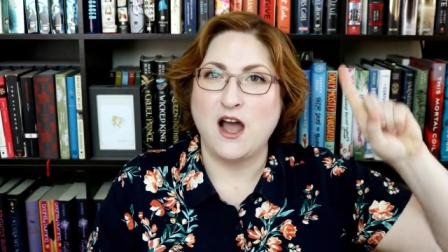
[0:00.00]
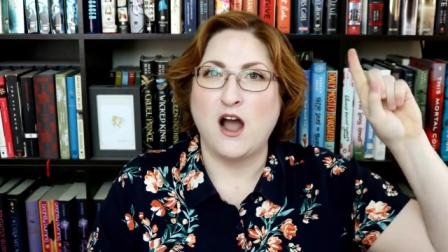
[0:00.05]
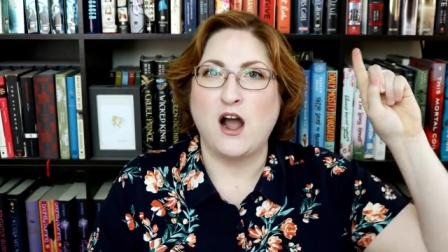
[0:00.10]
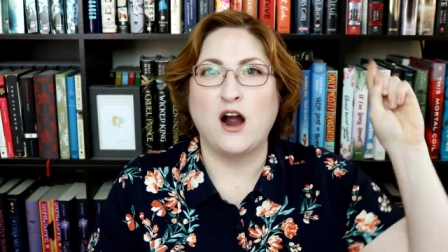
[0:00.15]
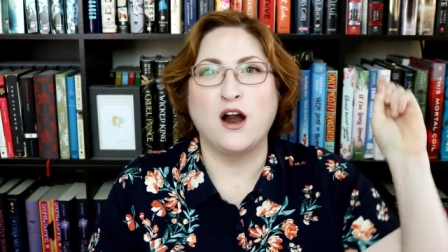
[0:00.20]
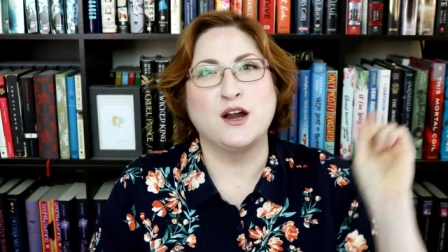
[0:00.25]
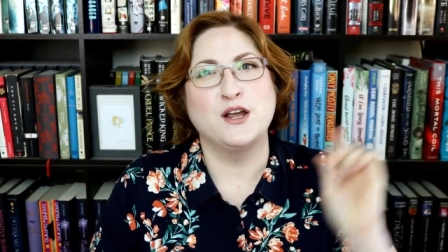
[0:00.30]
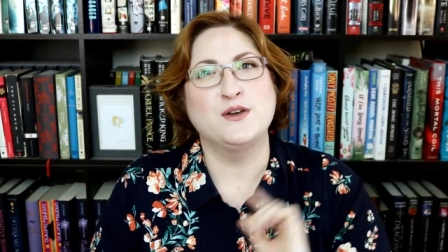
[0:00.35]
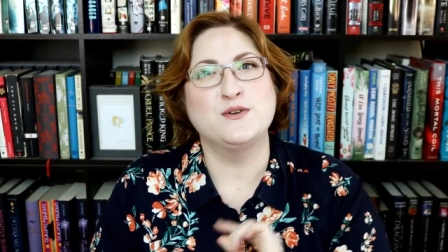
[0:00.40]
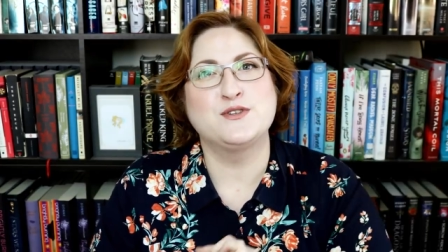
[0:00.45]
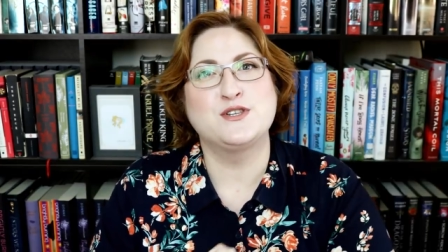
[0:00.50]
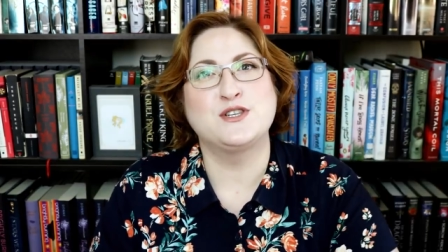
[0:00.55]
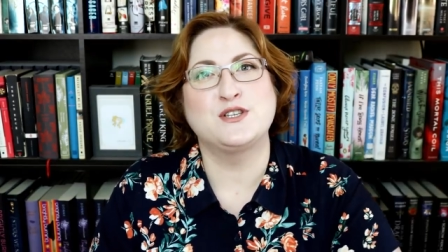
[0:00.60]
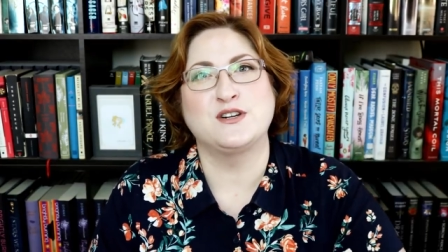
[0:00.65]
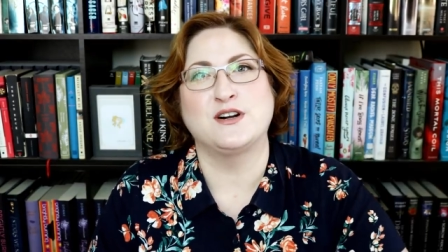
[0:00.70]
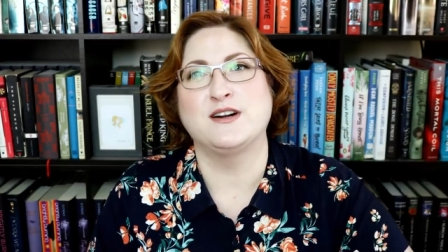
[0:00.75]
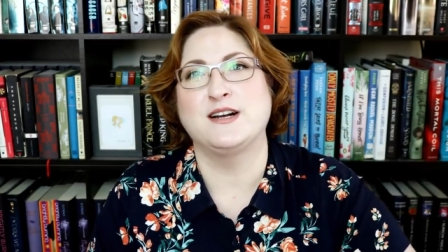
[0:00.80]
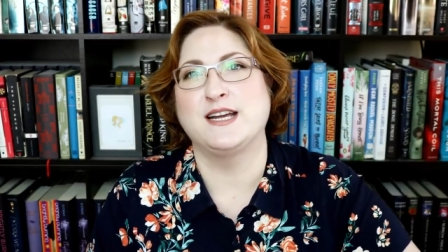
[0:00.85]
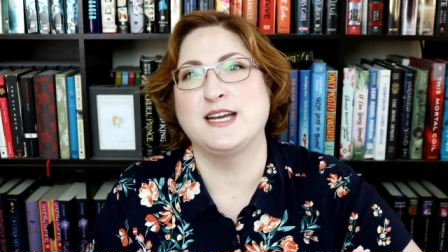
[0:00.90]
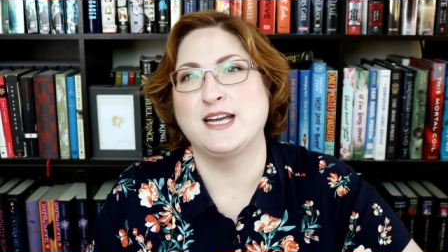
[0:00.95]
Are you
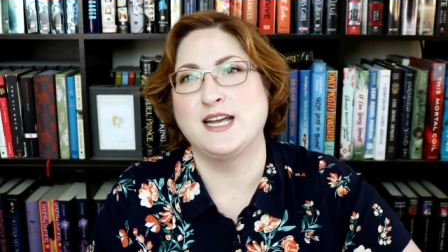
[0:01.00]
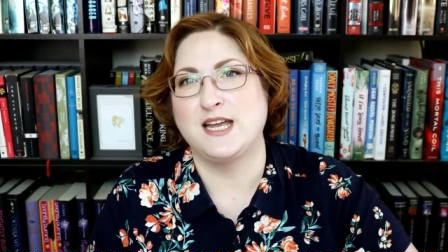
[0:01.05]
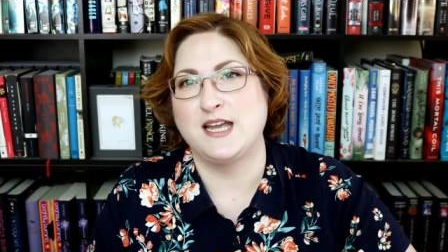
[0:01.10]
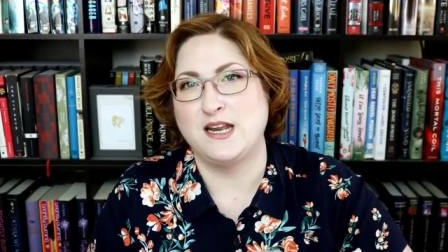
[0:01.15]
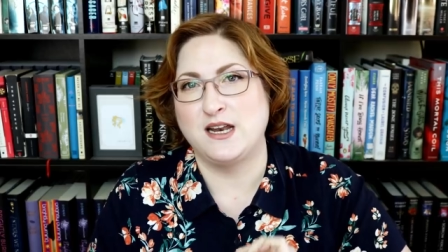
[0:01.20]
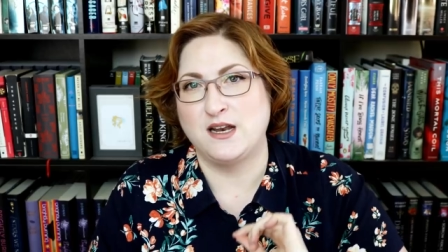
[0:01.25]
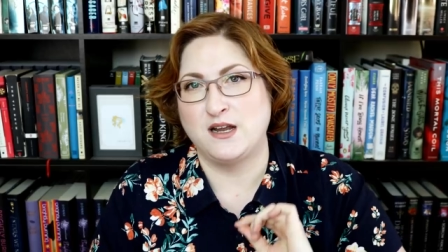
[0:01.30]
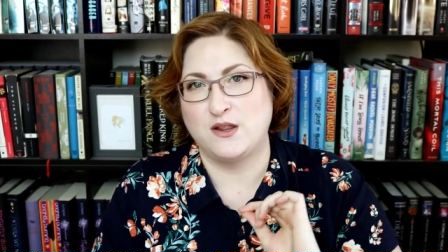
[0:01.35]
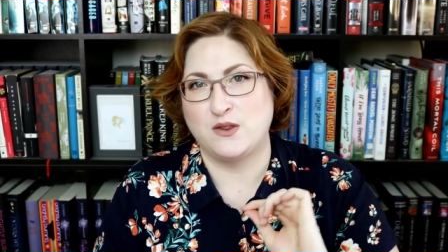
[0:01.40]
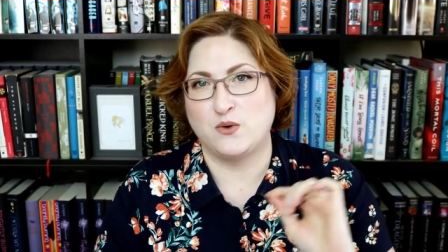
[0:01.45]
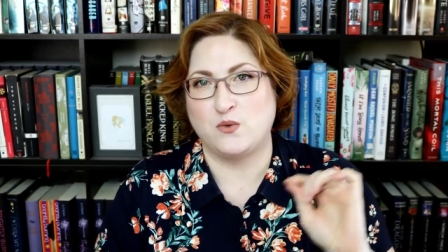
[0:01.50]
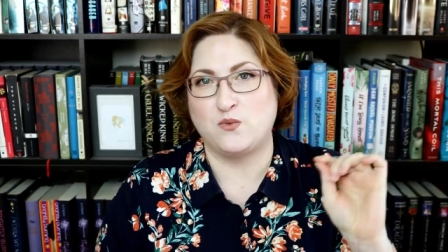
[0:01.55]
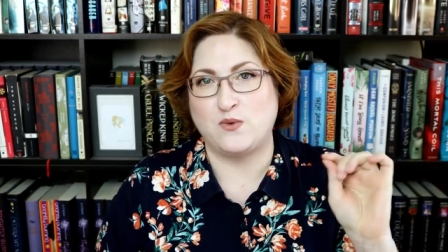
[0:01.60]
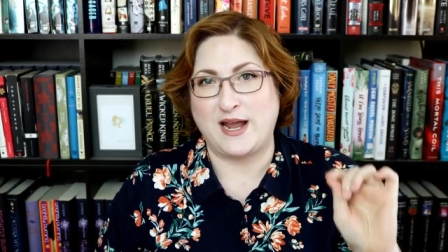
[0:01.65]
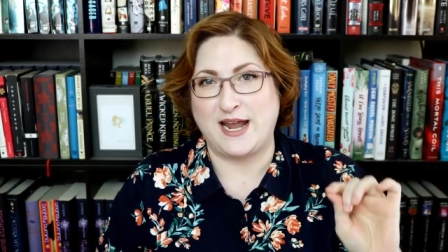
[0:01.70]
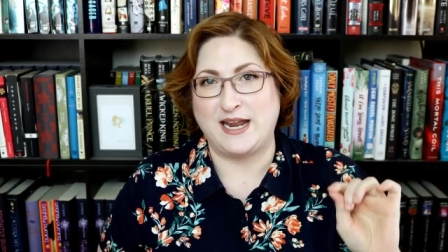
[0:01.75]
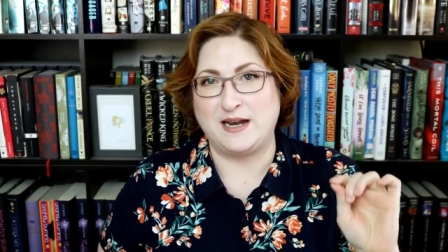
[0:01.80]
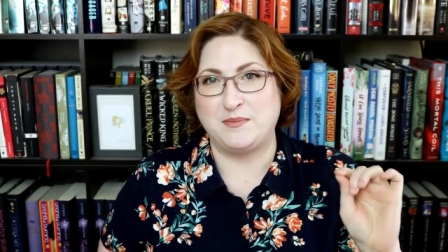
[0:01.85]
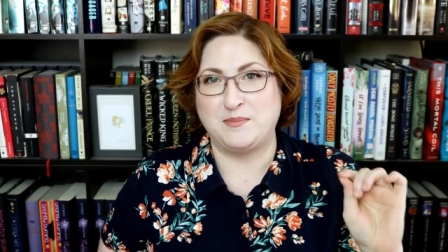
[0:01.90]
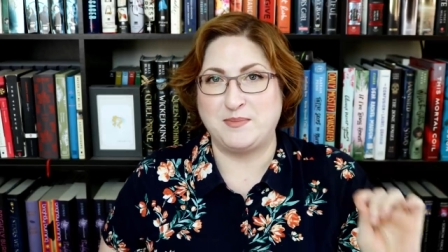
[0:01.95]
starting in the
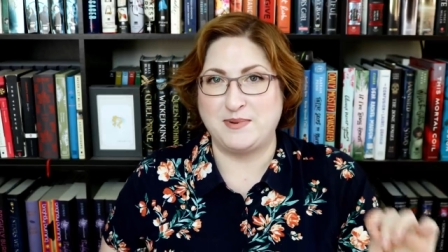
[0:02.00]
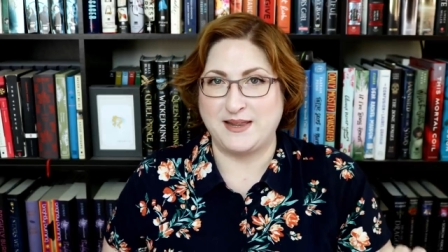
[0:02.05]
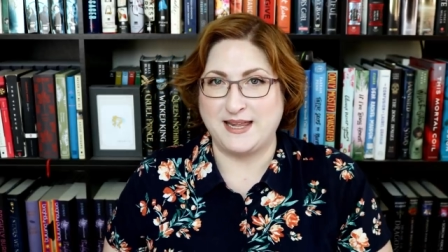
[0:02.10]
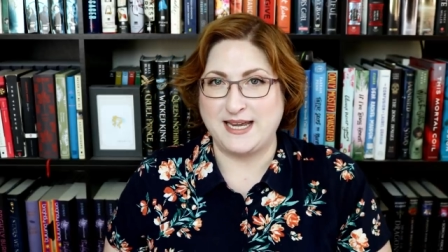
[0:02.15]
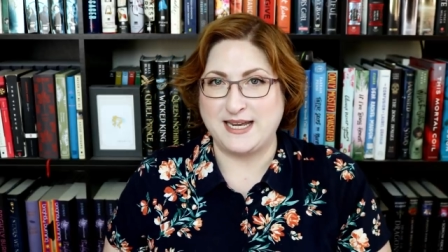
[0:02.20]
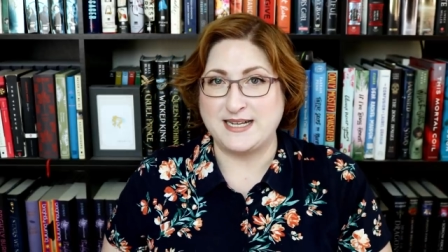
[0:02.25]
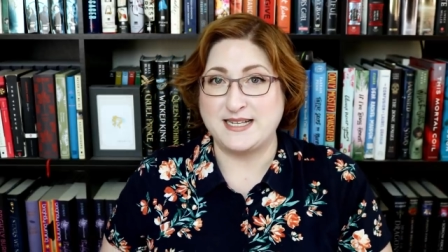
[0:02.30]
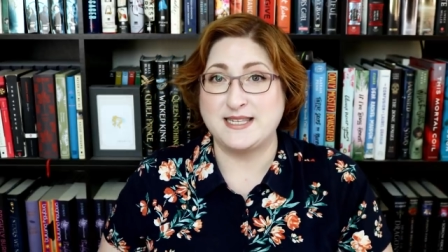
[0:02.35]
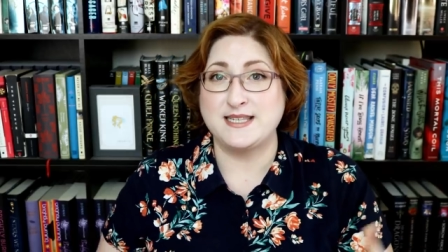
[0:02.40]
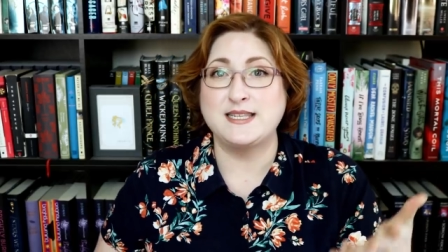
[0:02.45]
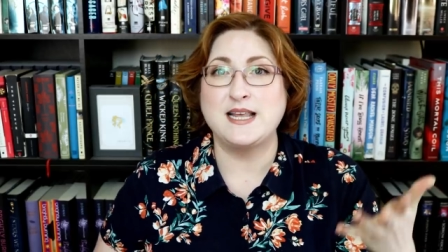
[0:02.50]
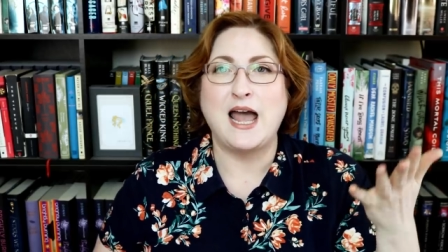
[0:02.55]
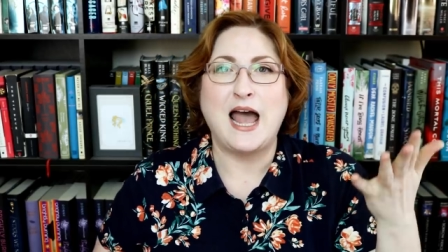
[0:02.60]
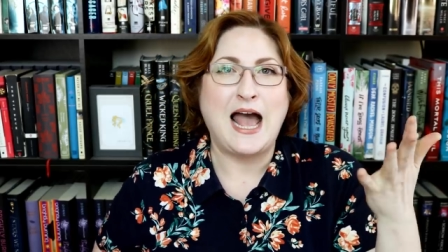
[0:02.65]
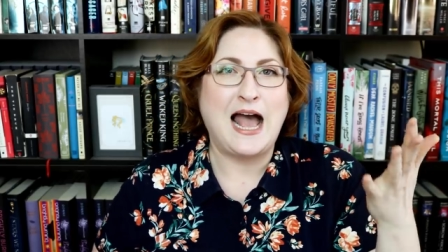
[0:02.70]
right place?